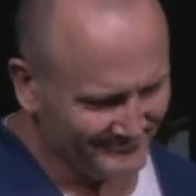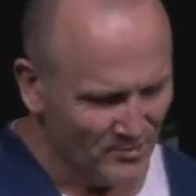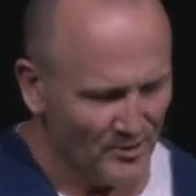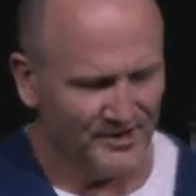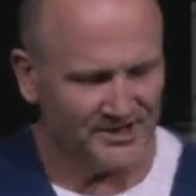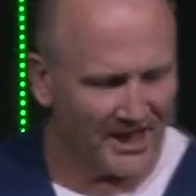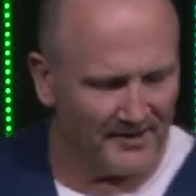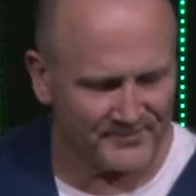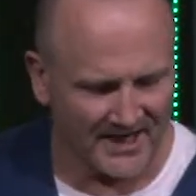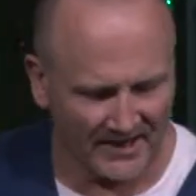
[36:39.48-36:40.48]
I'm moving to
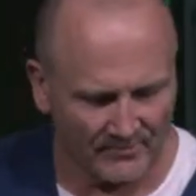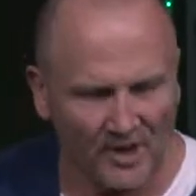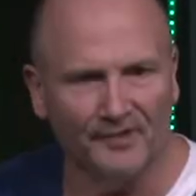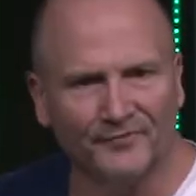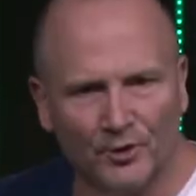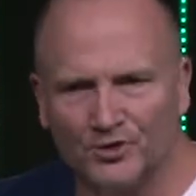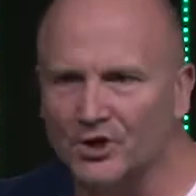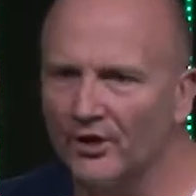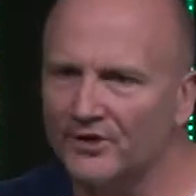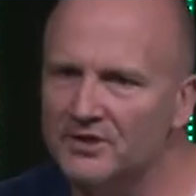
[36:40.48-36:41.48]
Cape Town. I'm going to View
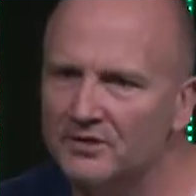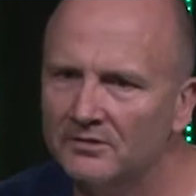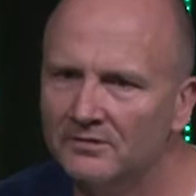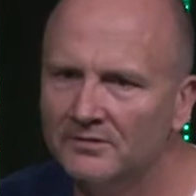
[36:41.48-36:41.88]
Church.